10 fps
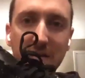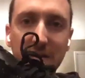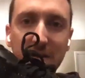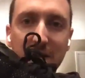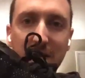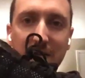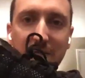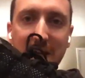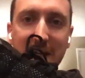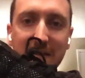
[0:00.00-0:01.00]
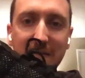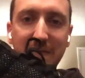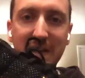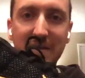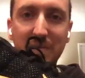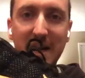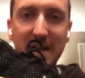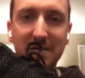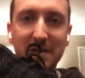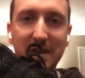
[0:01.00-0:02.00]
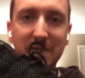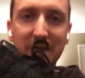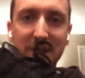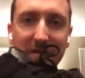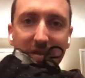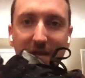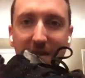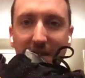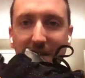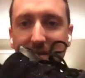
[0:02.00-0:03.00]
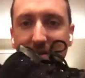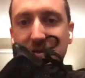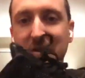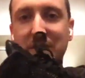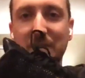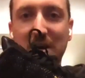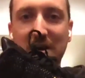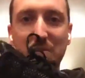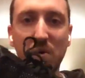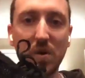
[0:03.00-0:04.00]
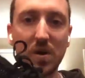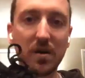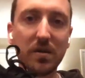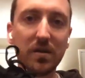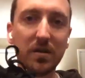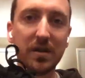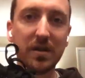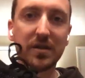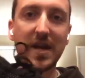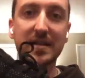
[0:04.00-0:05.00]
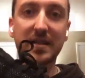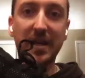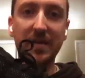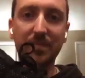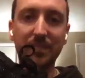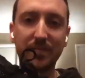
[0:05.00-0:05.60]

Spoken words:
The fade to black 11s. This is the pair he wore his last game.